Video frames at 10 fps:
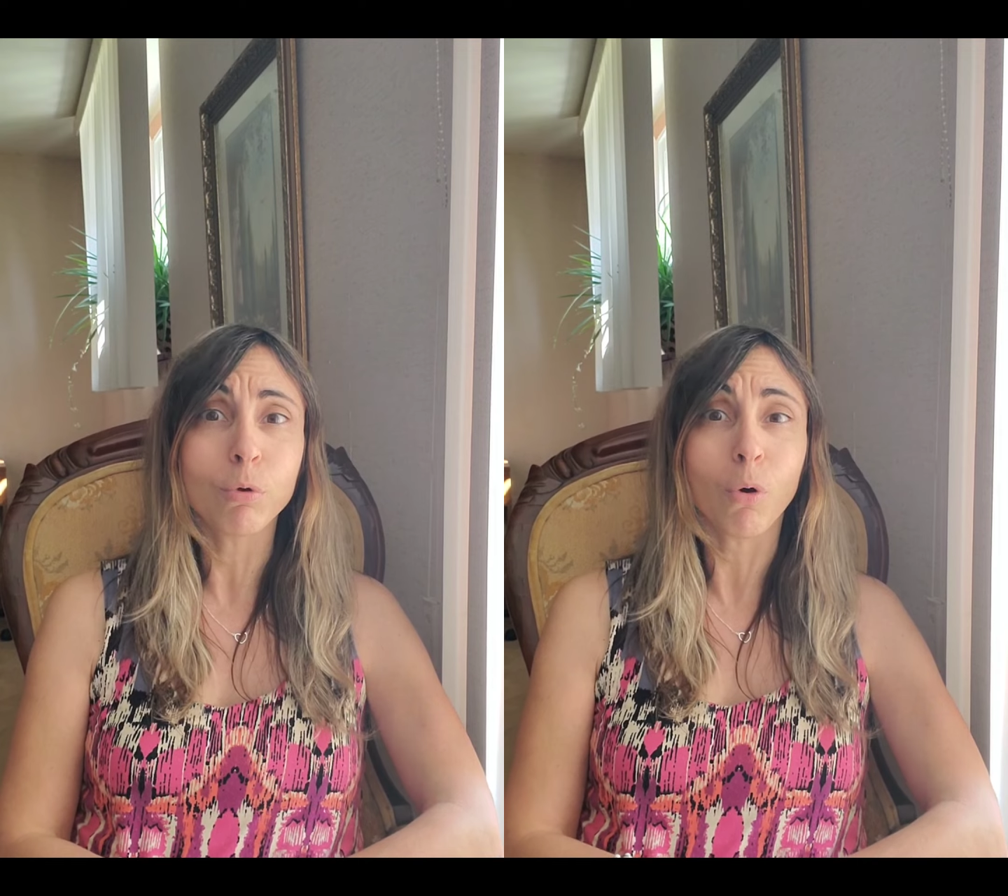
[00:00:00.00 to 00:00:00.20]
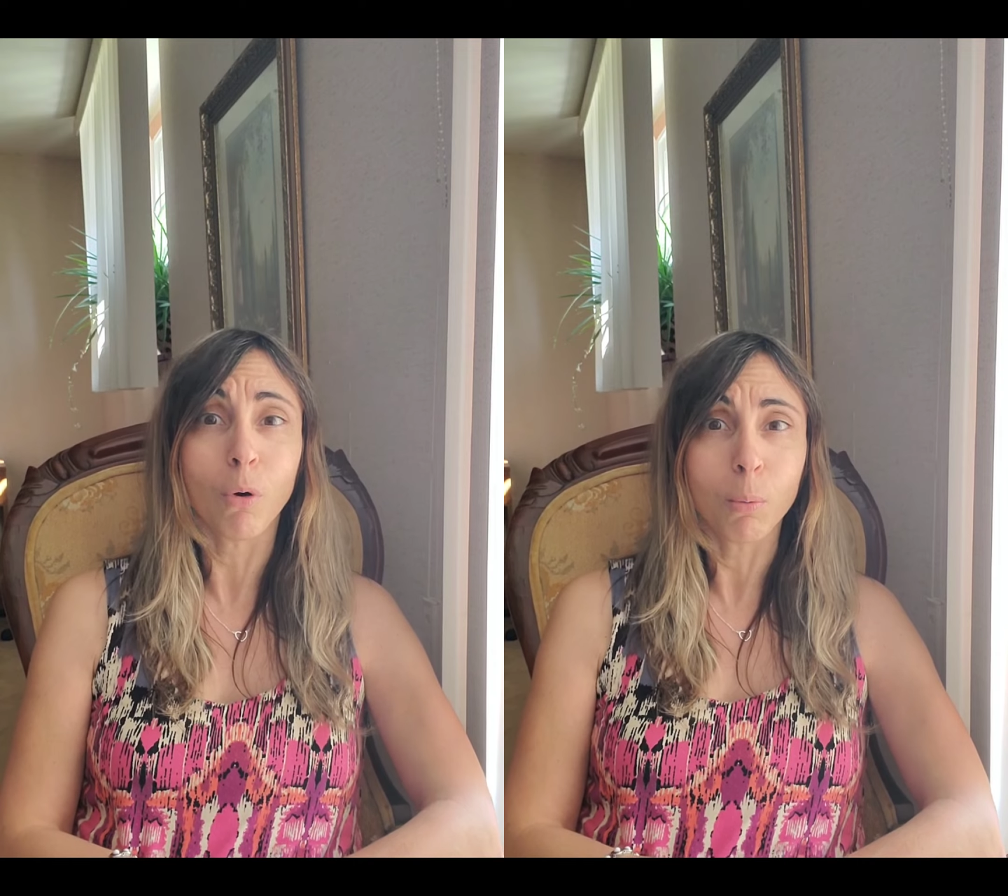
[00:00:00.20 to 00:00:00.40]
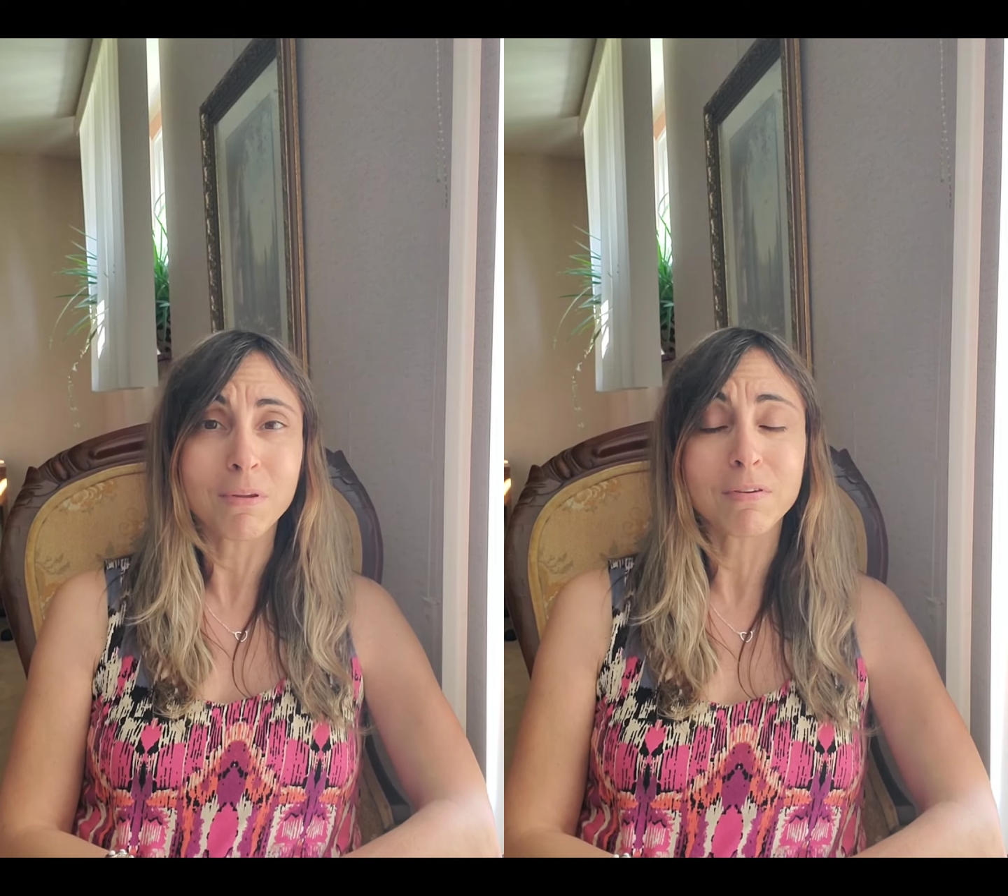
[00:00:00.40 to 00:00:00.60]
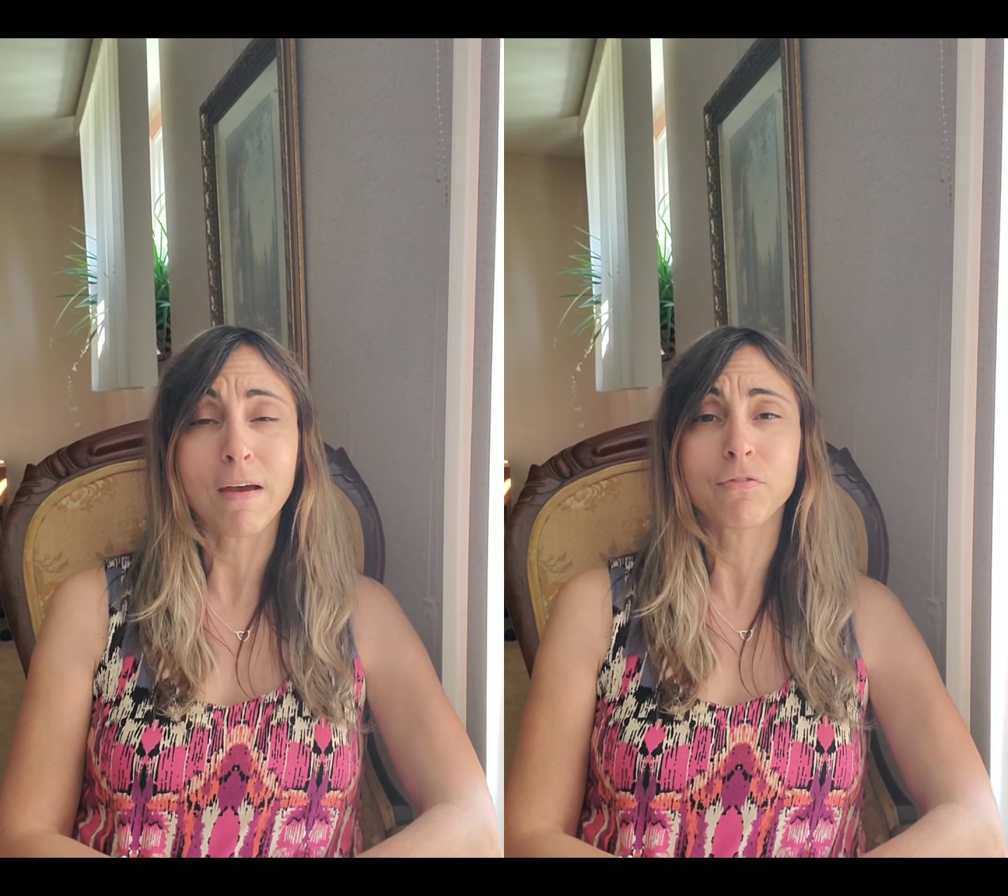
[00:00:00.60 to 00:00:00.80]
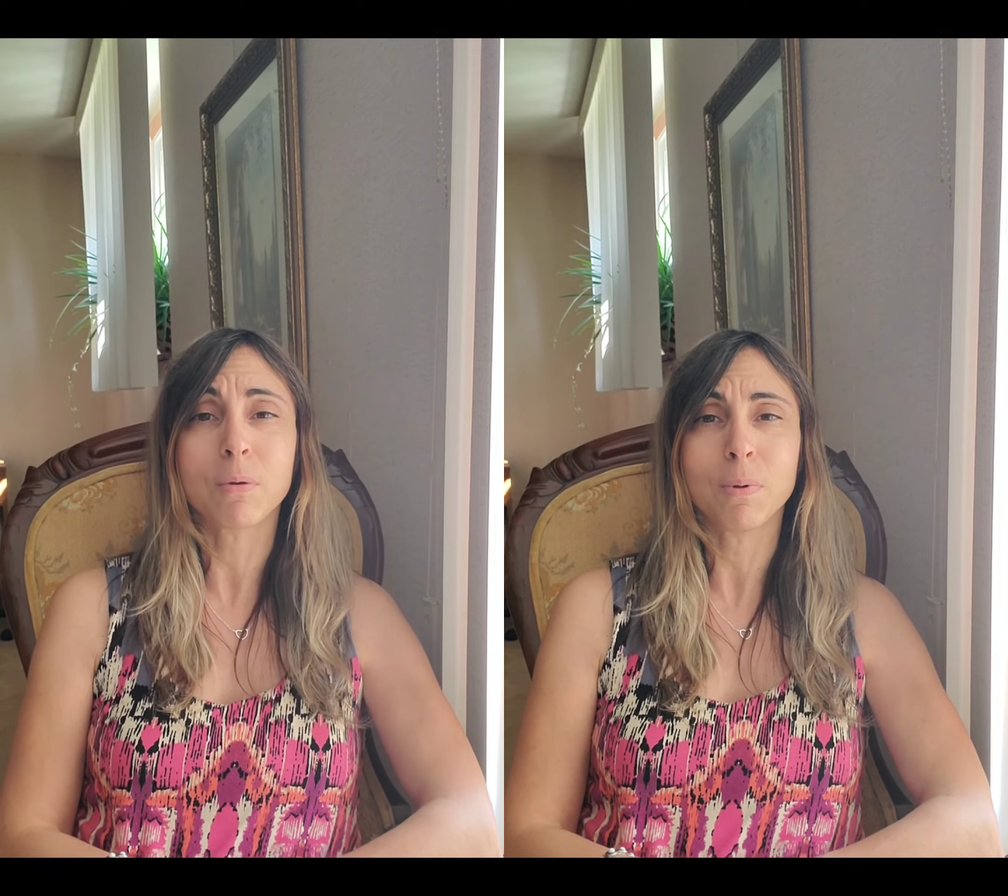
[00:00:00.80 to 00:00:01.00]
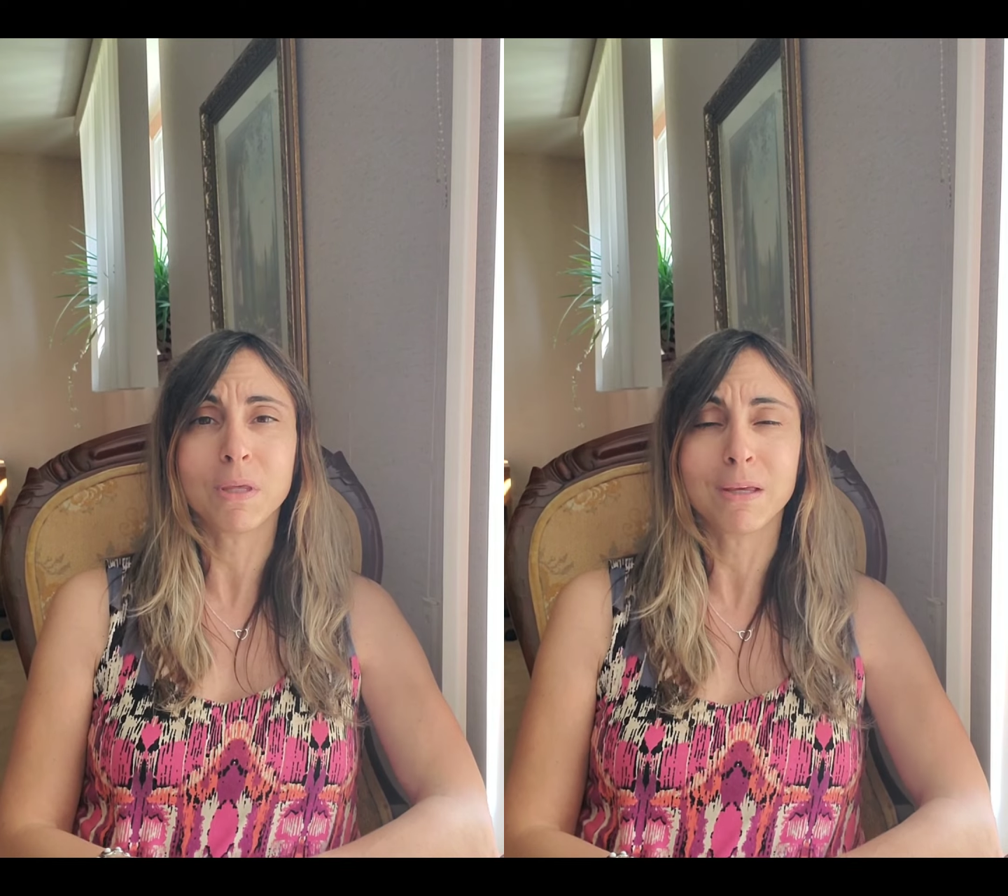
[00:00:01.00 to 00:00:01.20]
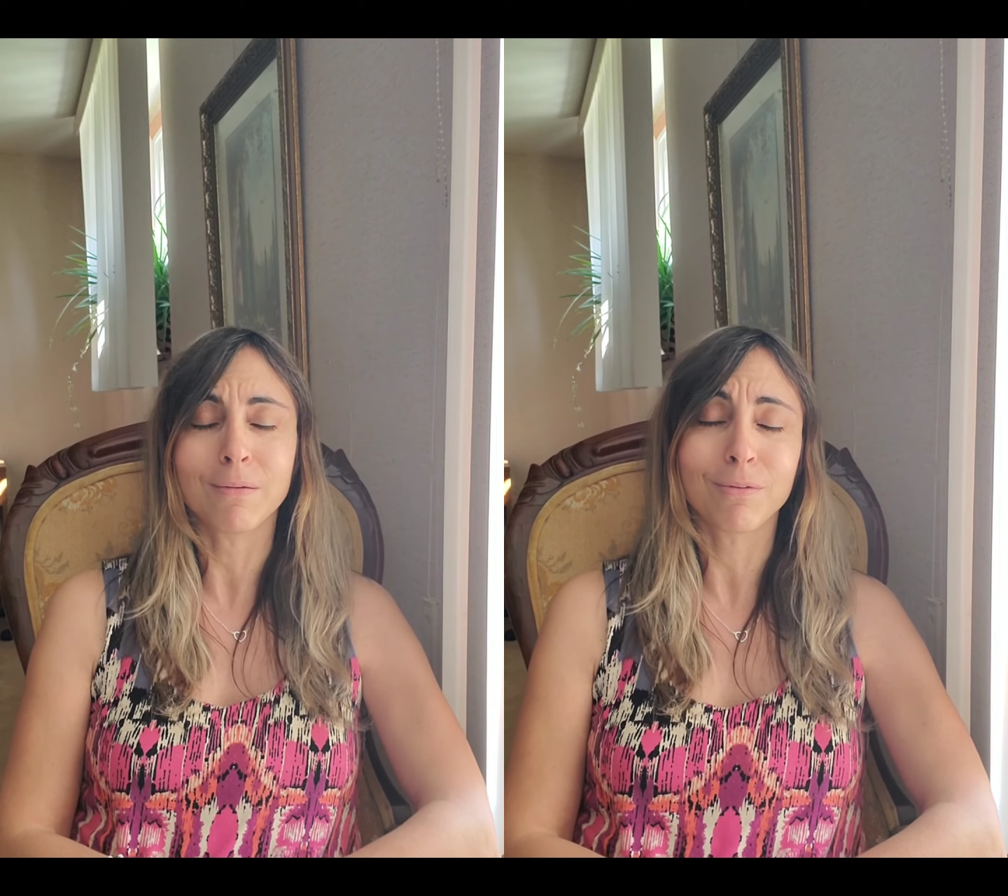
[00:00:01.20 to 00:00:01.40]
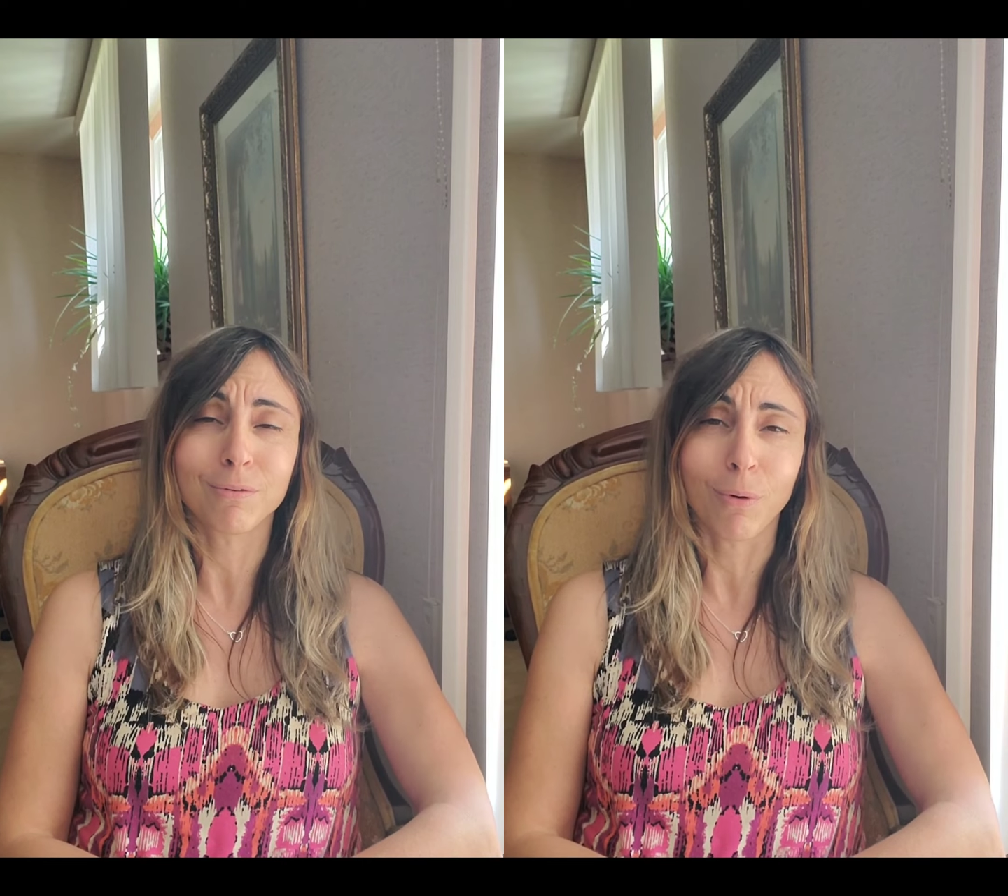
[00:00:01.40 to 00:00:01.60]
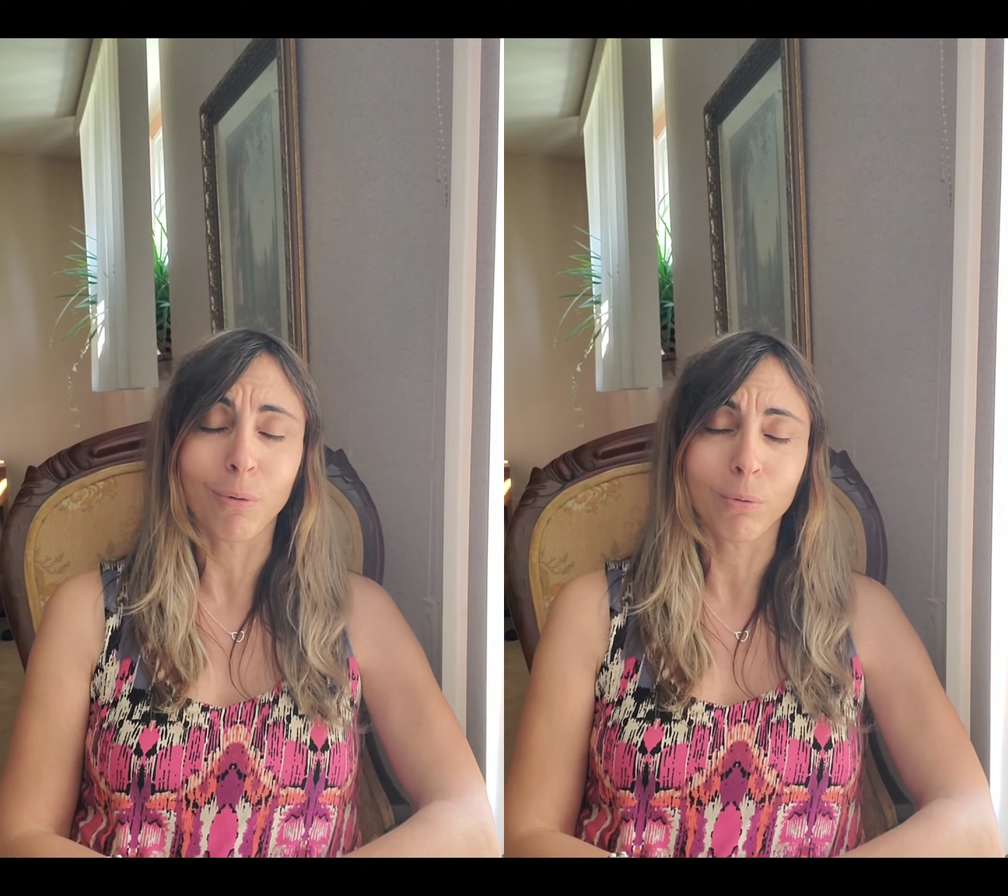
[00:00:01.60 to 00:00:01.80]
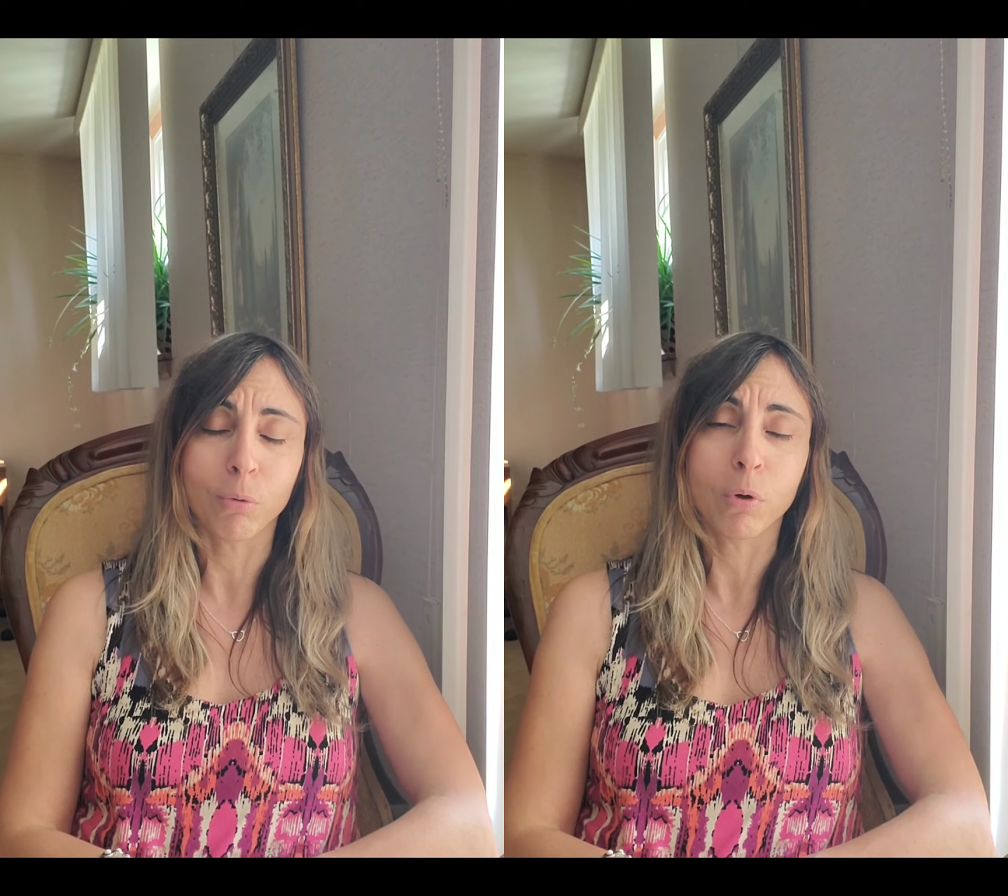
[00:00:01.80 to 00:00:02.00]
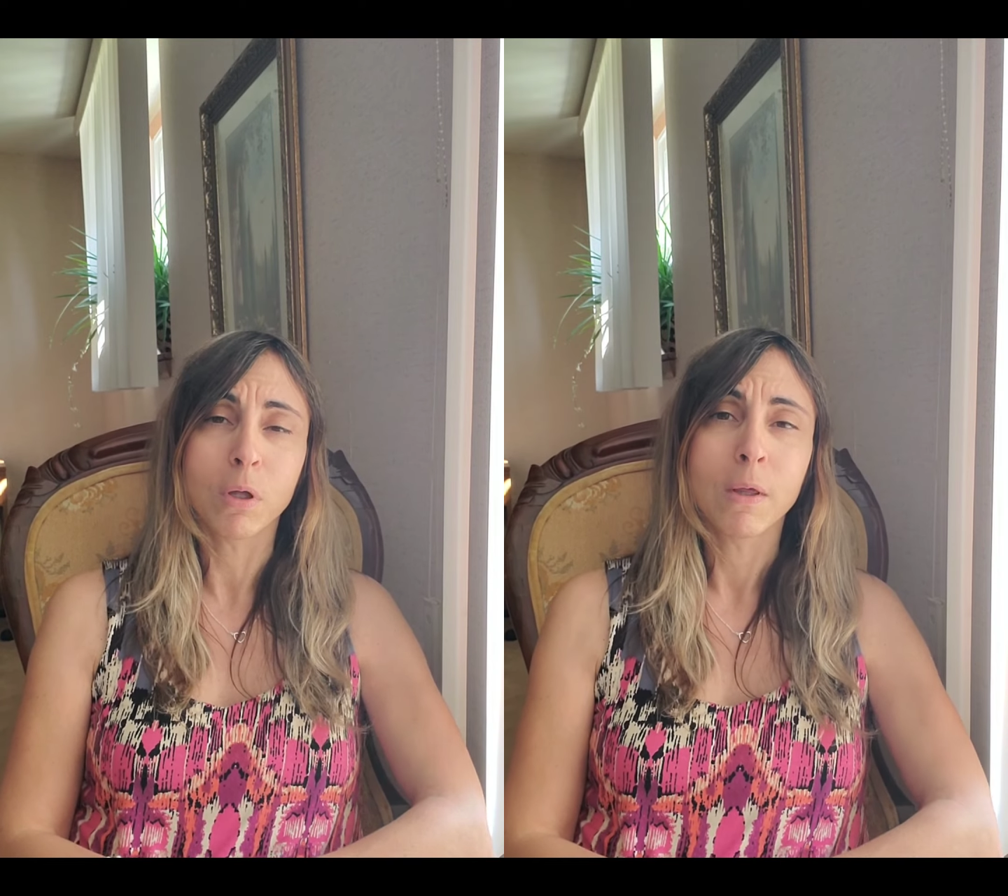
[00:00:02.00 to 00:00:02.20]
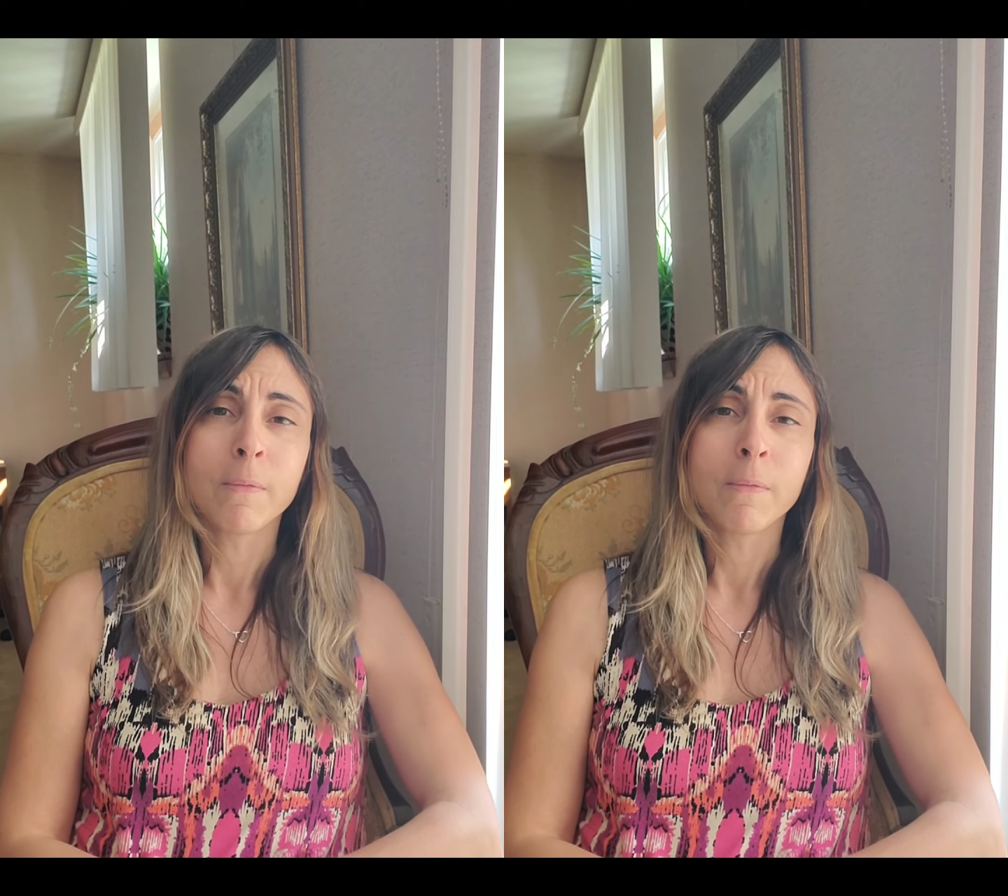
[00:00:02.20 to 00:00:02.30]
You always have to be in soul.